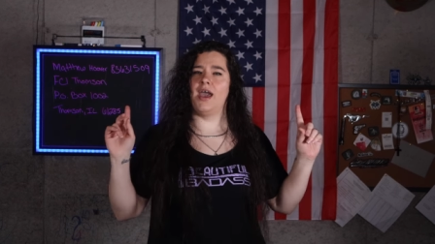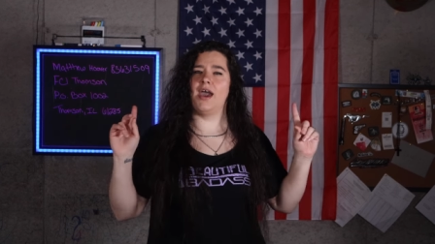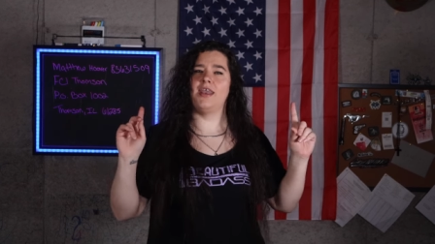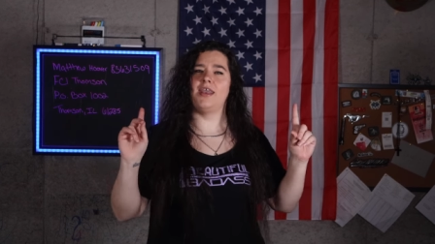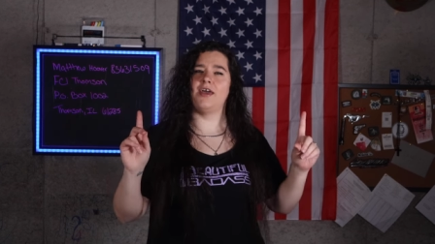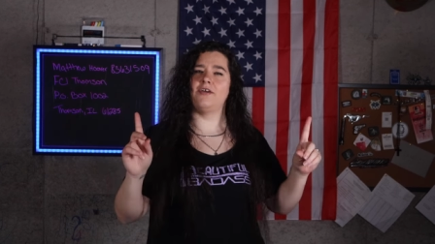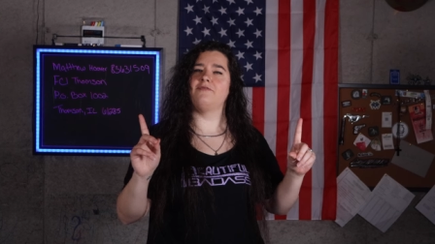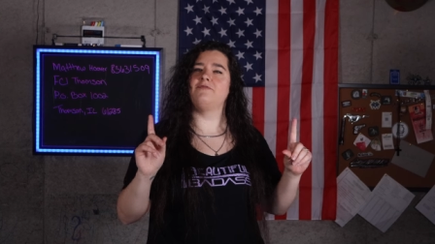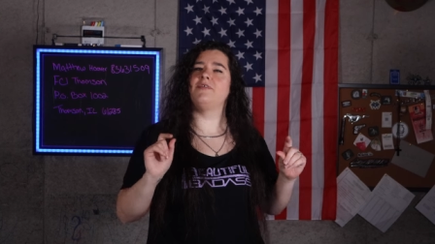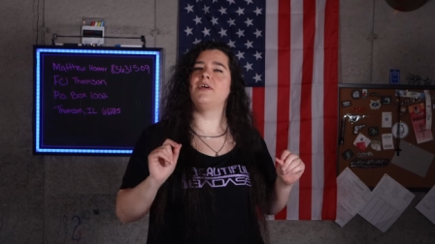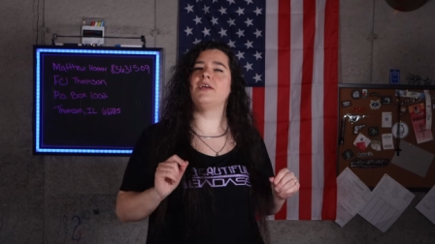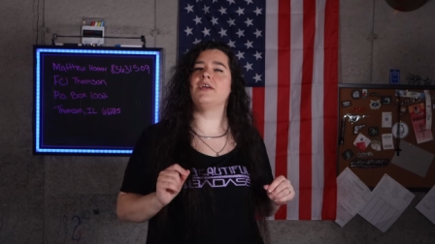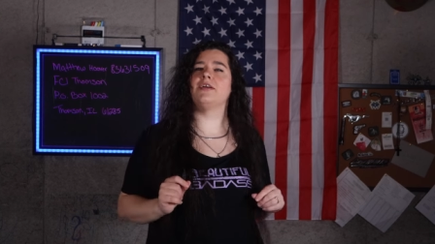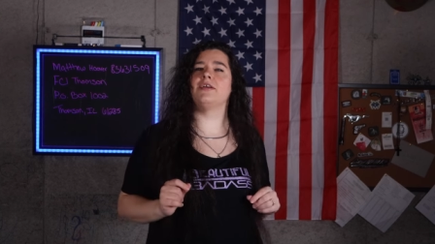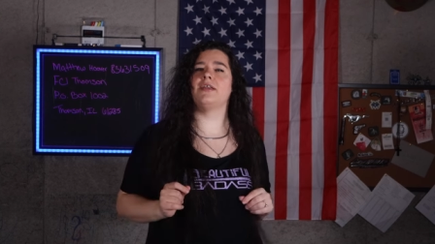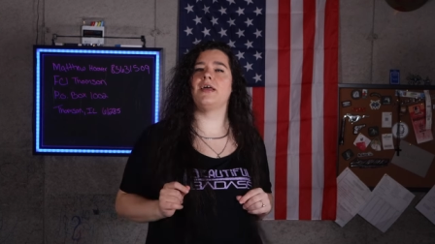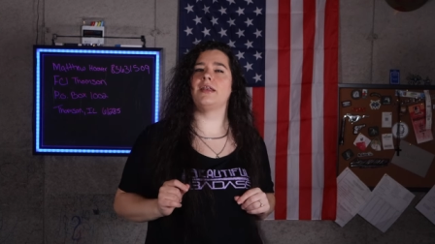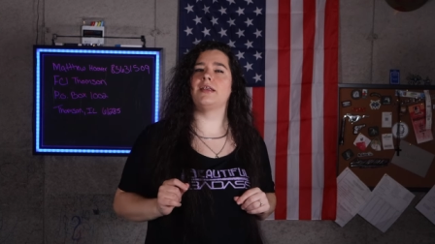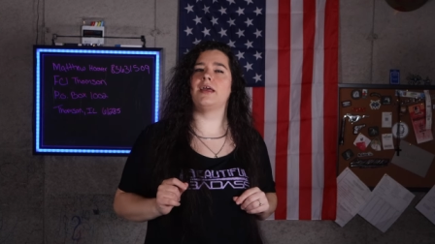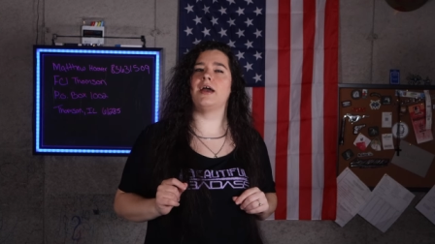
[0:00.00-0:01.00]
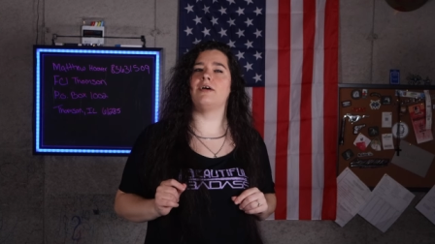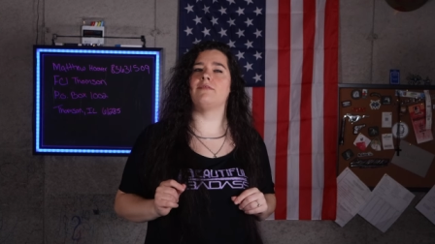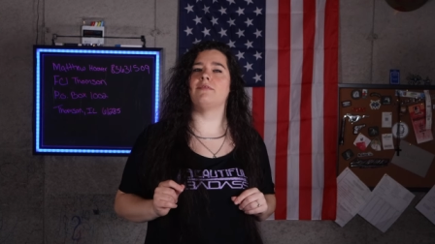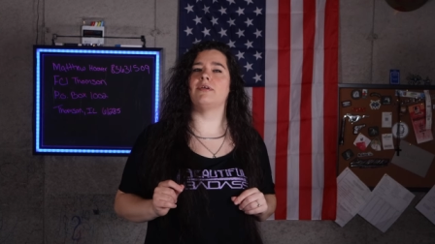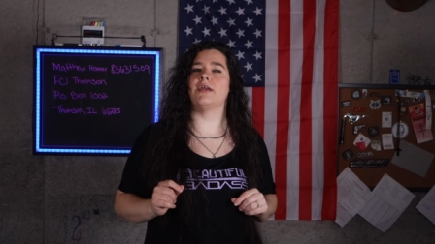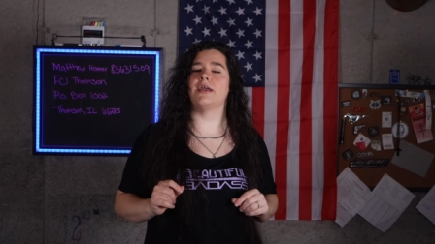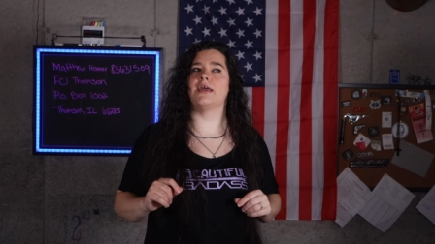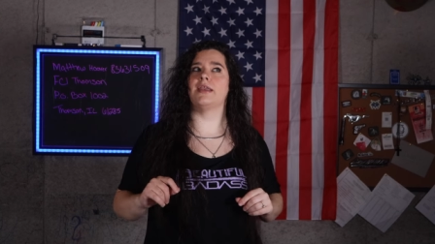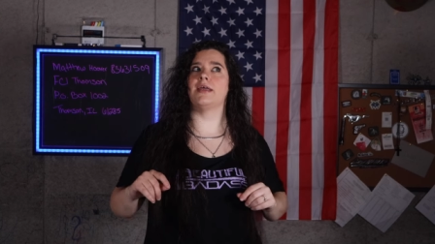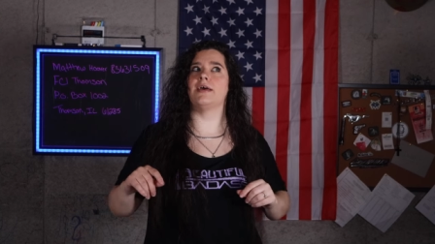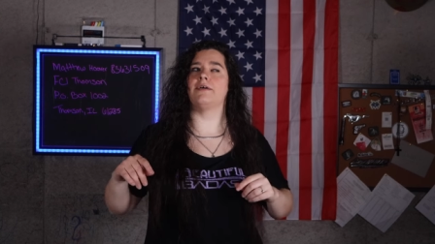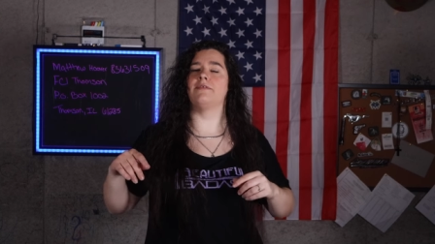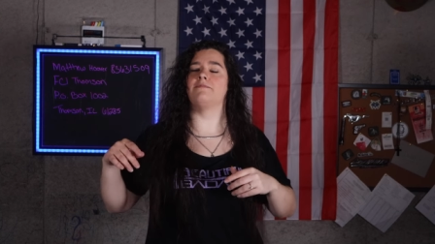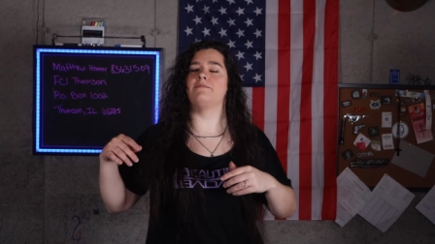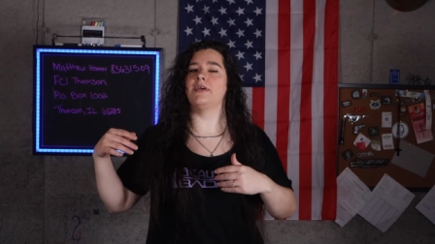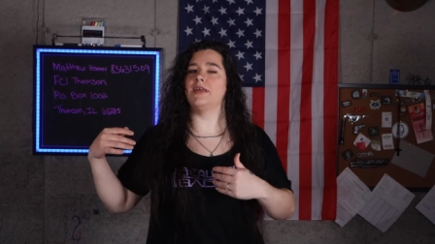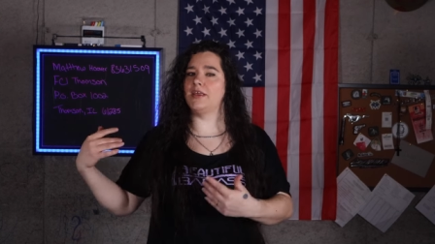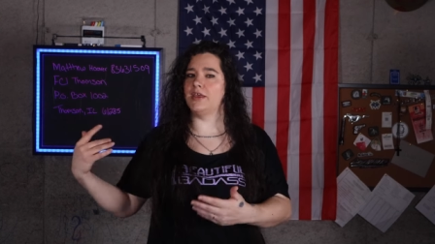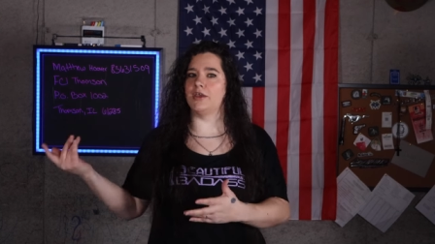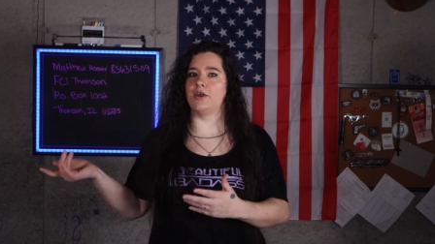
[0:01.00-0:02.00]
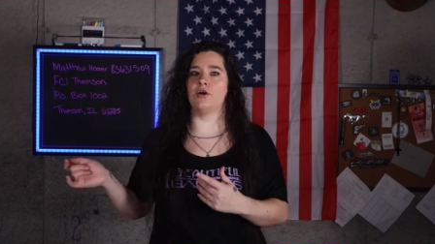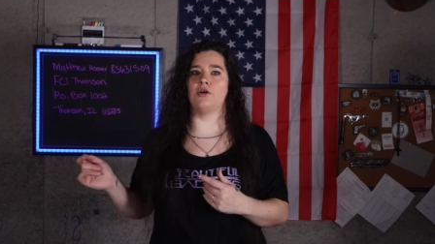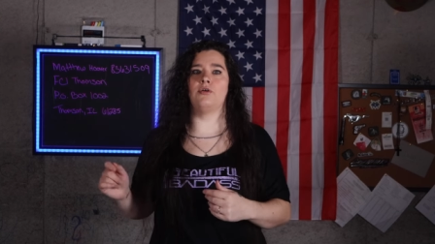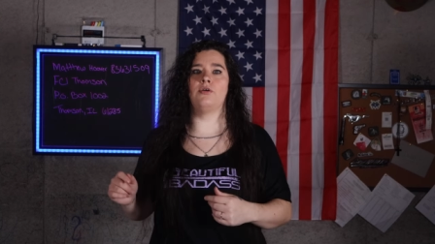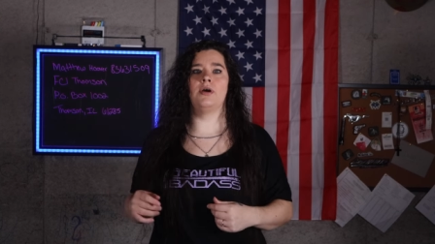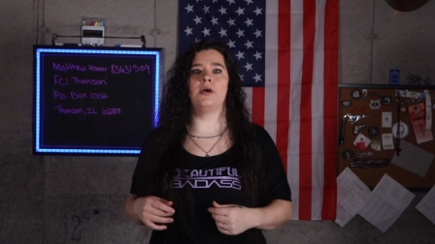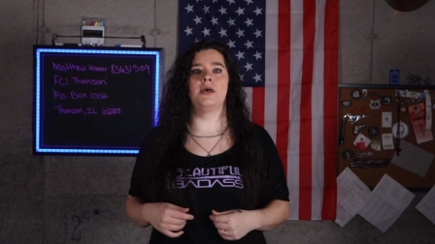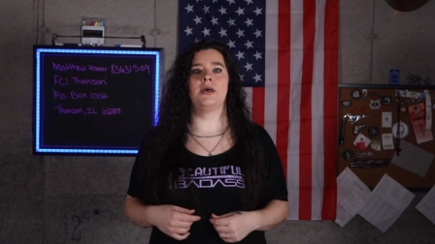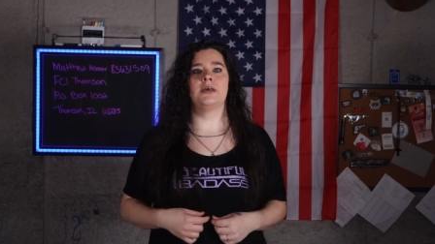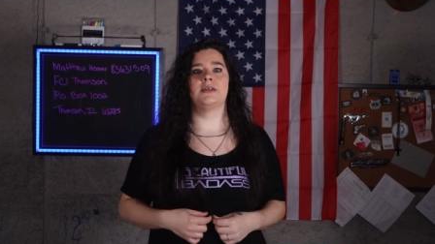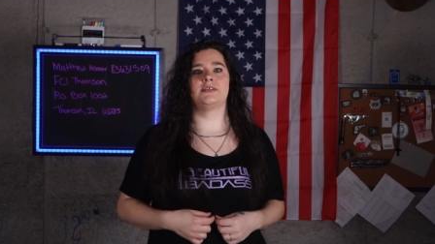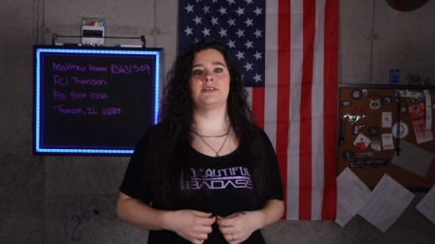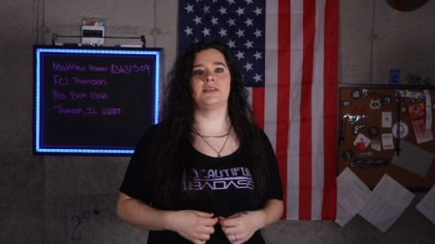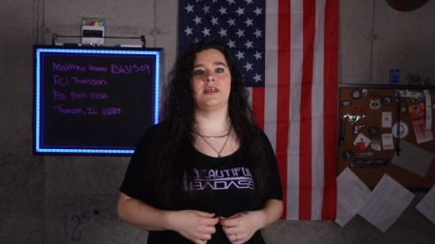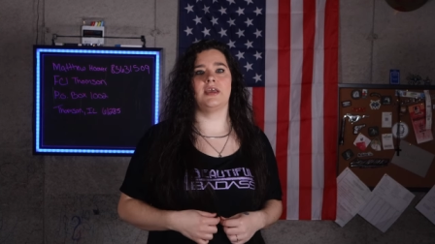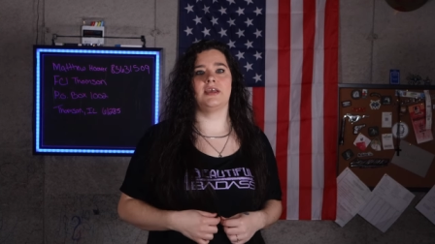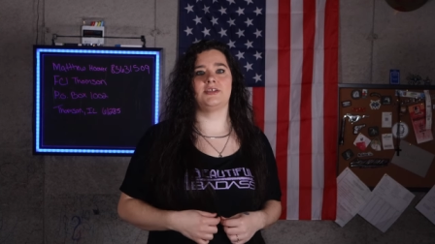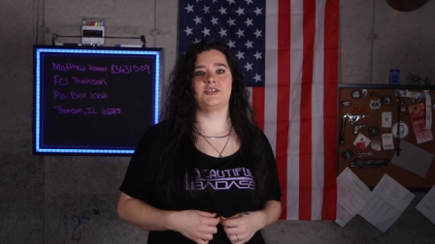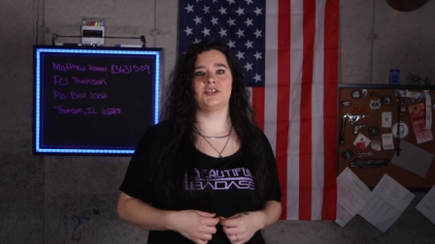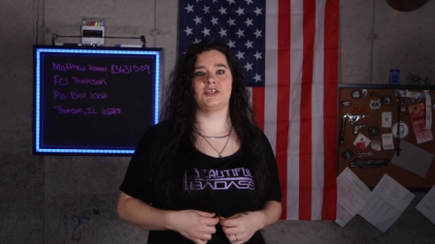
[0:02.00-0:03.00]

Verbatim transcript: And I figured I'd cover in a video today,